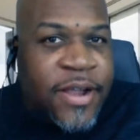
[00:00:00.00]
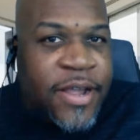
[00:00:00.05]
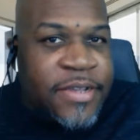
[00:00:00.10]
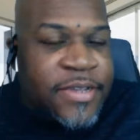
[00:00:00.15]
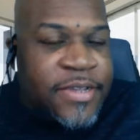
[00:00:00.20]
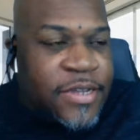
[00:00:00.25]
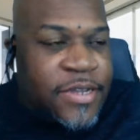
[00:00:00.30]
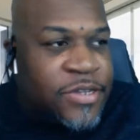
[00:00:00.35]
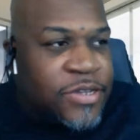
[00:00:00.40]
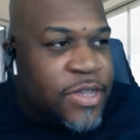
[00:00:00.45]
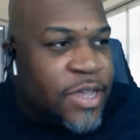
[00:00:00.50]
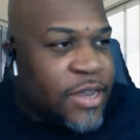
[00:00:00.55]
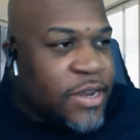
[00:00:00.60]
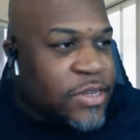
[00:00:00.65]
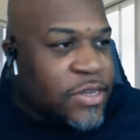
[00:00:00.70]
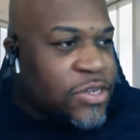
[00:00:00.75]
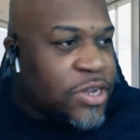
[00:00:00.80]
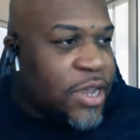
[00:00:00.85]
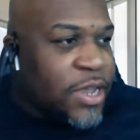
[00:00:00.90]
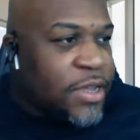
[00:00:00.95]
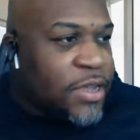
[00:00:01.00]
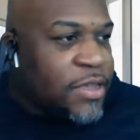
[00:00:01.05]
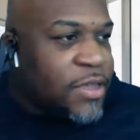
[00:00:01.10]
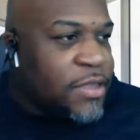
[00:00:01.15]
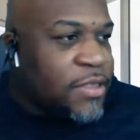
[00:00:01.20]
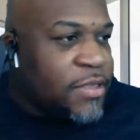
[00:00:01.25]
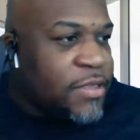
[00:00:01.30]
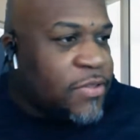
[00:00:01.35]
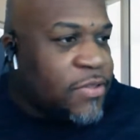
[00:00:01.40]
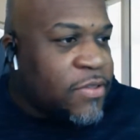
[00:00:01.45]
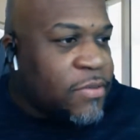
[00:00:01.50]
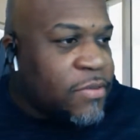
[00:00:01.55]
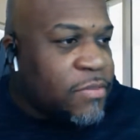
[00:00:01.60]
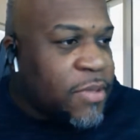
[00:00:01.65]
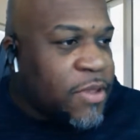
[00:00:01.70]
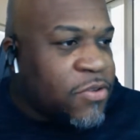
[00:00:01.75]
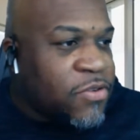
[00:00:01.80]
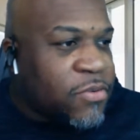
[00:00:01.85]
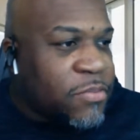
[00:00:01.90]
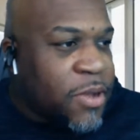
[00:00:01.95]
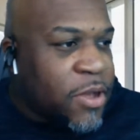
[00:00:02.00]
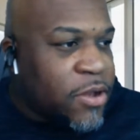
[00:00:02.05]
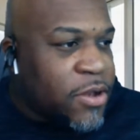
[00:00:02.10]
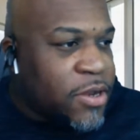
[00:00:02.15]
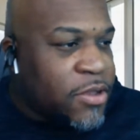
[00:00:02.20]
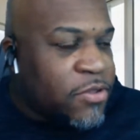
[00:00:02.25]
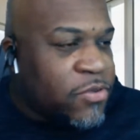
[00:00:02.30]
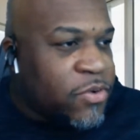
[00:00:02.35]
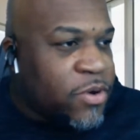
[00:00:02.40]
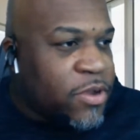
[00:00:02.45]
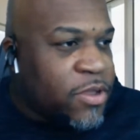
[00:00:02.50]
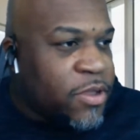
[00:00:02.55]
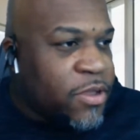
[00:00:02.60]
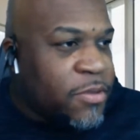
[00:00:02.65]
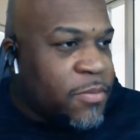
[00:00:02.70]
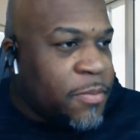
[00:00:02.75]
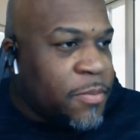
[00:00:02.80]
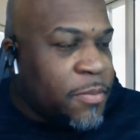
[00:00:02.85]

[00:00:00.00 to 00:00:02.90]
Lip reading: as I just kind of check this and make sure my audio is working.